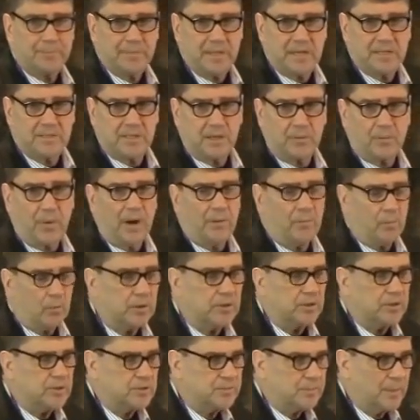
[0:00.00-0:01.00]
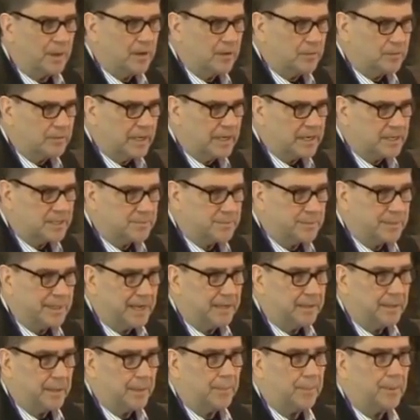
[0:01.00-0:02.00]
it's like, well, I want to use my own I S B
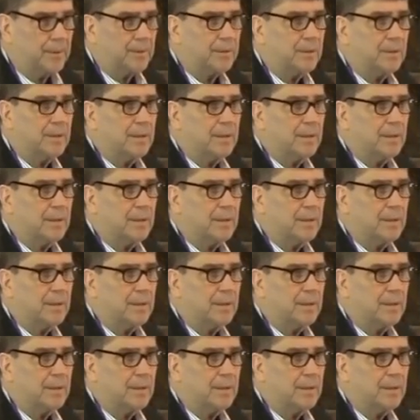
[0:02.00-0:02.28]
N number.